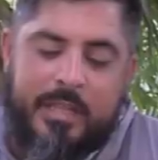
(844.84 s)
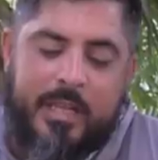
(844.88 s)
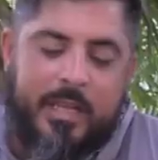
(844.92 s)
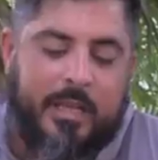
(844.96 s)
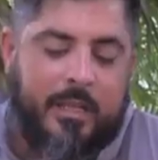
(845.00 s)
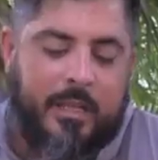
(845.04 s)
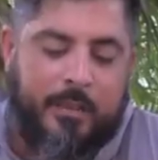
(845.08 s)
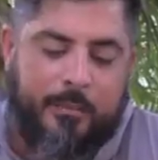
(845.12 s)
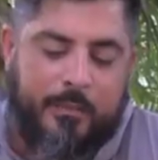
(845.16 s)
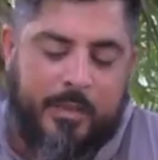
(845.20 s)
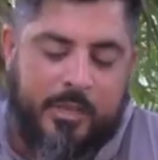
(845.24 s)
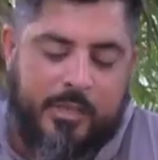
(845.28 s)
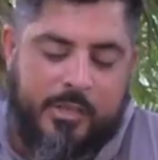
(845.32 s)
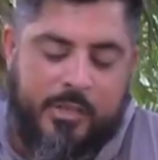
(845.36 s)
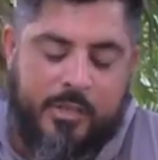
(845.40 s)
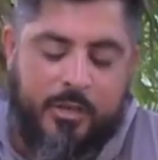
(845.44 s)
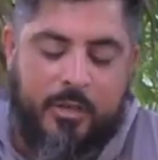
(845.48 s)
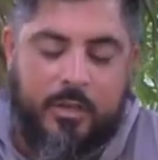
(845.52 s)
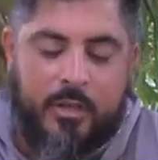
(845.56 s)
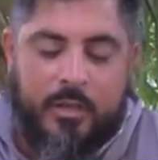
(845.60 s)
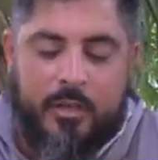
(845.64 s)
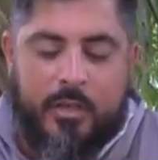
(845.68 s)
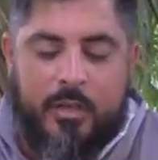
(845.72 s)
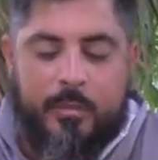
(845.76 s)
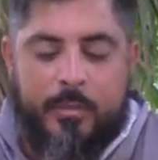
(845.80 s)
that I didn't mention
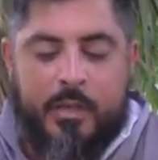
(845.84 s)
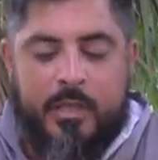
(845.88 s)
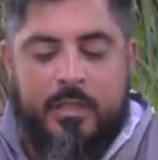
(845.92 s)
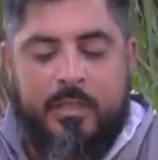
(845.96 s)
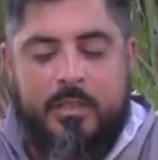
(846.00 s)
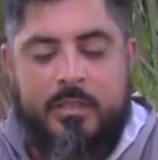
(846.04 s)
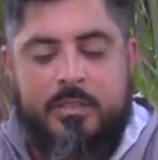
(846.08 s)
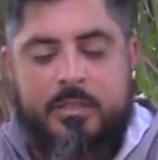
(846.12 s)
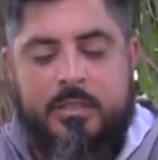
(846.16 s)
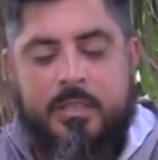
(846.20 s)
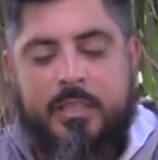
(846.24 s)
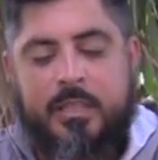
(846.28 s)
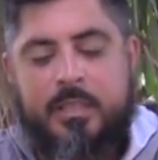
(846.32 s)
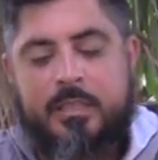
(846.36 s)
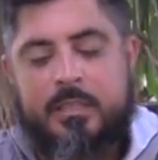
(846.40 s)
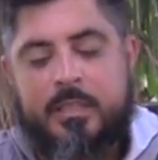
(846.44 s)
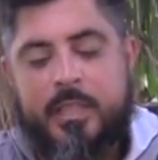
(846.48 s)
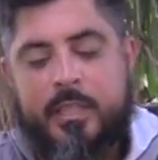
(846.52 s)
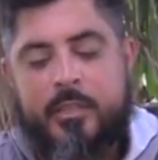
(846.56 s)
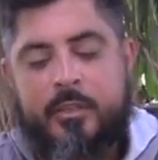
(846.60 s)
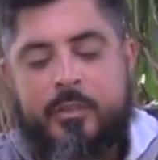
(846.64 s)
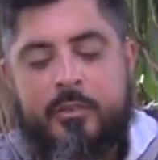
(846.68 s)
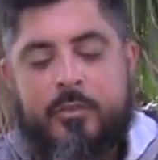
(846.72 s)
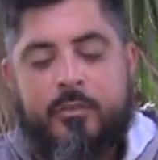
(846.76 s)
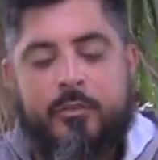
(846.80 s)
earlier about this is
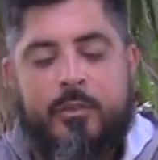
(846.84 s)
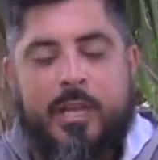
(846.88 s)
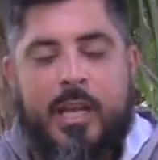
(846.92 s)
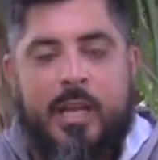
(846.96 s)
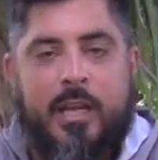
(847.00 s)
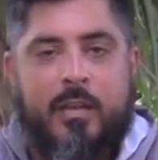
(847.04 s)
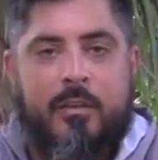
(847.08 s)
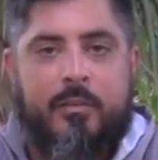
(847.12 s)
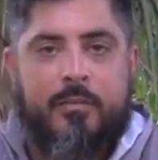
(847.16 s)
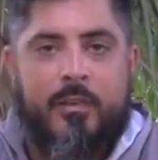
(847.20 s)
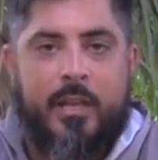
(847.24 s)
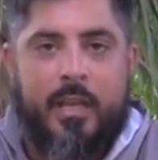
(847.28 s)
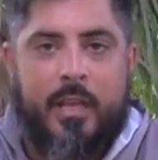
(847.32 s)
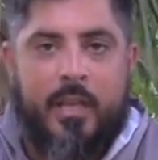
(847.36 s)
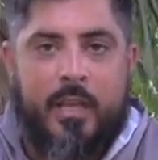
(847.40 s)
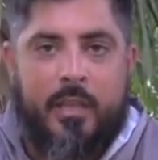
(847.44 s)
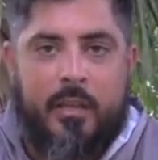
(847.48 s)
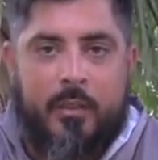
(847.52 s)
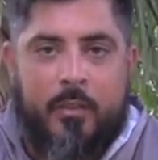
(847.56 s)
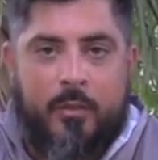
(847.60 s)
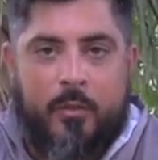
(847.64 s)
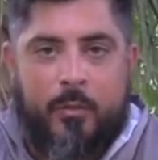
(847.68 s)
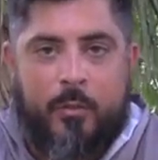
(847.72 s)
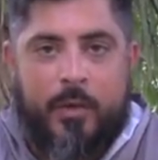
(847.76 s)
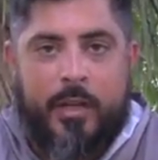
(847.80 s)
that you do have a
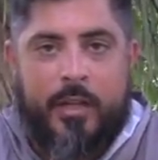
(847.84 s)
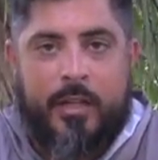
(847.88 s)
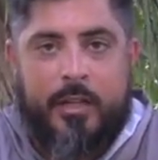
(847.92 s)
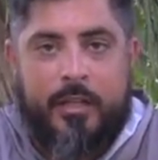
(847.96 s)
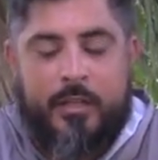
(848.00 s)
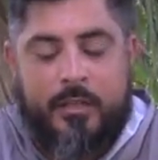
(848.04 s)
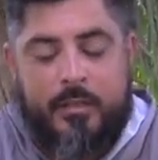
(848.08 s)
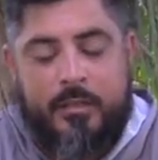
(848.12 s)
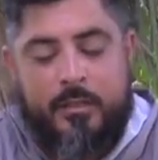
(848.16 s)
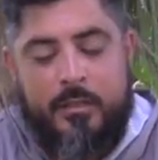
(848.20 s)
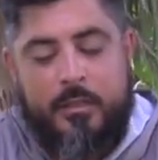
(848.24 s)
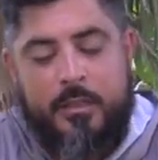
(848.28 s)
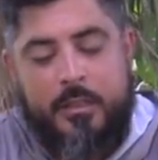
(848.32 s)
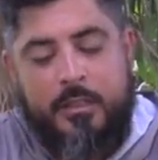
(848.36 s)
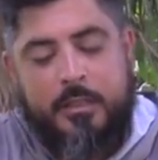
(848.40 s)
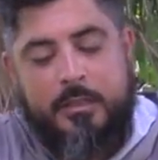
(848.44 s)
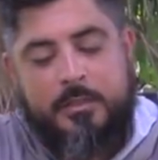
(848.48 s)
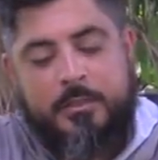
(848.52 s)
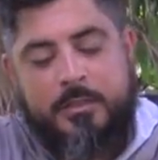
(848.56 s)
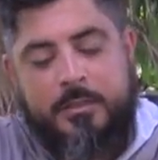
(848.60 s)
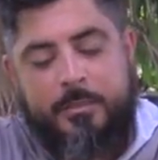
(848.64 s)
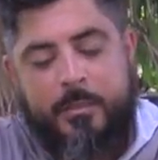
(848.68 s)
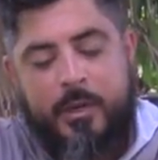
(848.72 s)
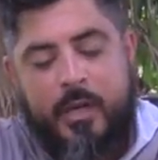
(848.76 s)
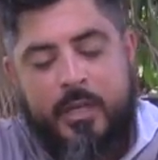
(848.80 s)
threaded
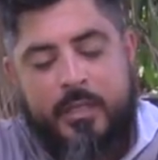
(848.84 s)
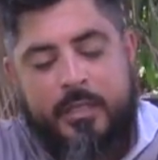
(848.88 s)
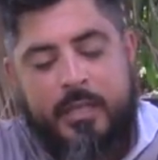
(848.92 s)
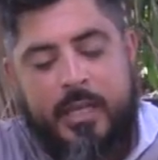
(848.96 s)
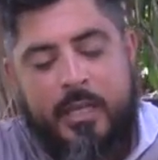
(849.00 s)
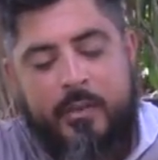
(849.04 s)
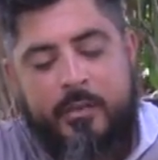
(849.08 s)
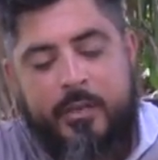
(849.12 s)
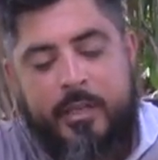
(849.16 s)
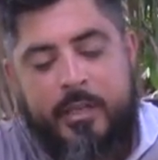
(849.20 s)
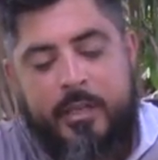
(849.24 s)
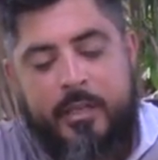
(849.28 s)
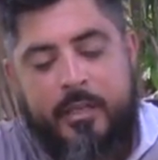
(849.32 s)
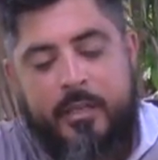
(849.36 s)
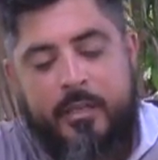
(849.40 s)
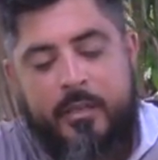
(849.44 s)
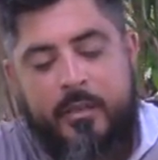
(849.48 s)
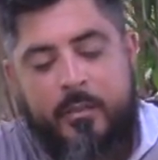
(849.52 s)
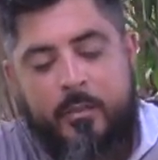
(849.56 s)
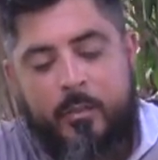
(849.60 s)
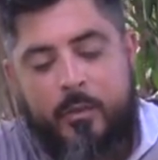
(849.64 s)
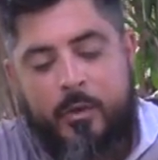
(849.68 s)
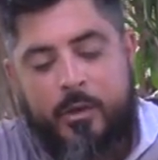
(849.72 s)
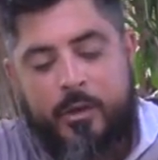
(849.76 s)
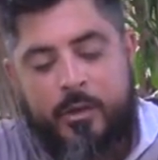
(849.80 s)
spot down here
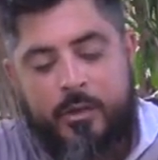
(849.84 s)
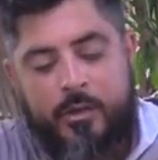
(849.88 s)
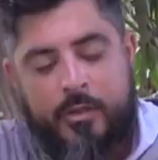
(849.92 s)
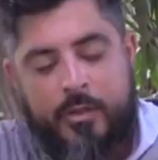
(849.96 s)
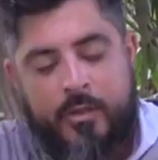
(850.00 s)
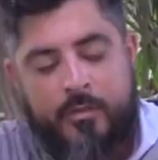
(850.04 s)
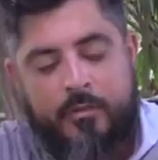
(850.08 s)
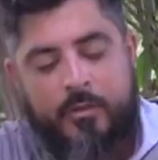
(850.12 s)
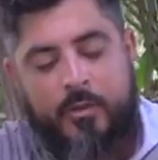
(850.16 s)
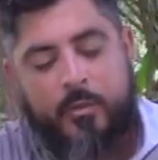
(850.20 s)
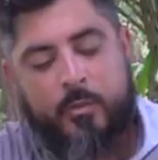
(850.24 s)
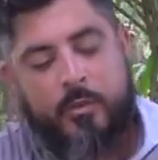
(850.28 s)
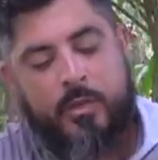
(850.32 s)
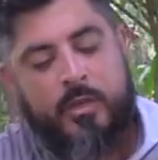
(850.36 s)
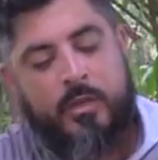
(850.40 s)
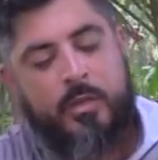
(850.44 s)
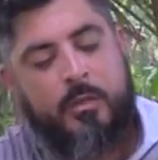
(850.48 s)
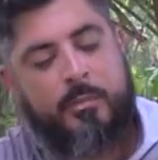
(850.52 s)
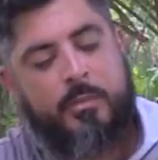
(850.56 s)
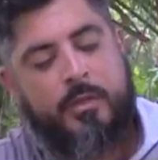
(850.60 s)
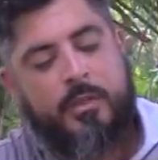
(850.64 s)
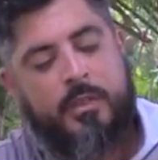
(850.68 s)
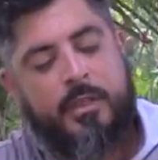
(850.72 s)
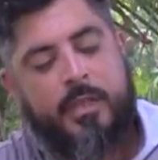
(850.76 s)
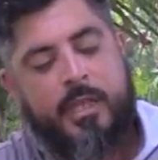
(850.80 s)
where you, if you wanted to
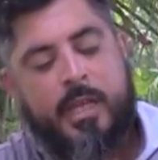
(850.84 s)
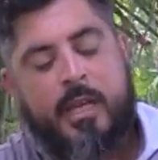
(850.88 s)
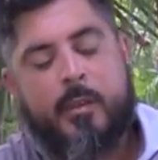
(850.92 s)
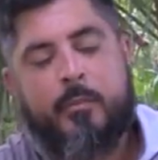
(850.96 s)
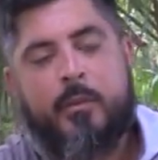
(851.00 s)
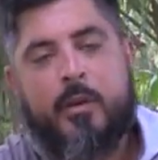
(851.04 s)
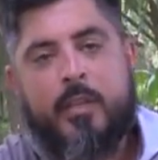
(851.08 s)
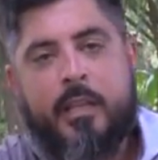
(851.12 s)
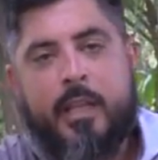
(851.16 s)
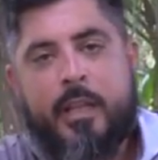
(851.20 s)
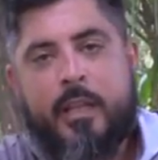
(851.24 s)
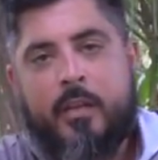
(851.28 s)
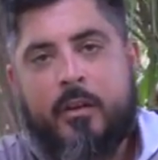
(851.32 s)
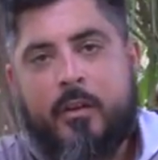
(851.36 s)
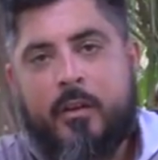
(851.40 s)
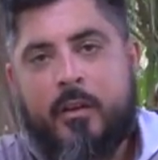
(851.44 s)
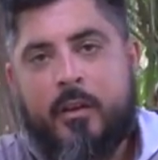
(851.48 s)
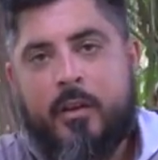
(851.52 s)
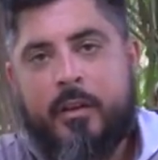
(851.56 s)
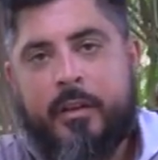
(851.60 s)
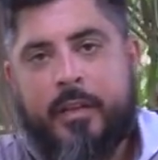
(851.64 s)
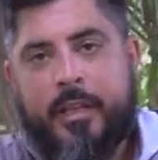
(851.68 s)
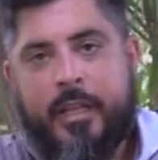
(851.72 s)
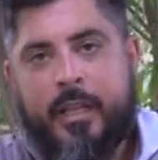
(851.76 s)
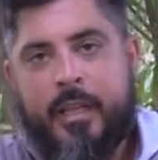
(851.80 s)
put the camera like
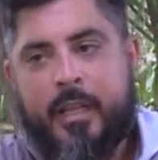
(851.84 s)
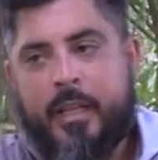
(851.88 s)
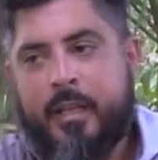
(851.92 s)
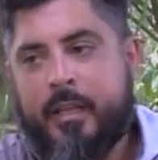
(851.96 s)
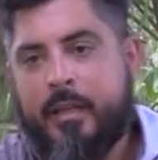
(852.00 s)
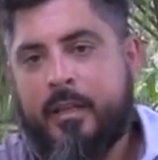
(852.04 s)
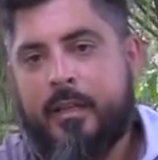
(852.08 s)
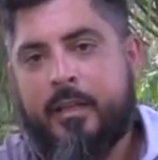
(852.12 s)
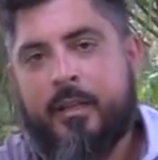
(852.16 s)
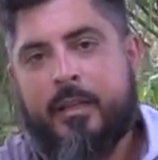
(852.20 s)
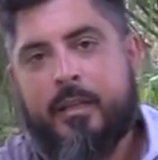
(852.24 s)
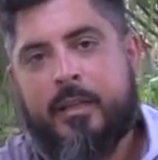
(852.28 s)
on a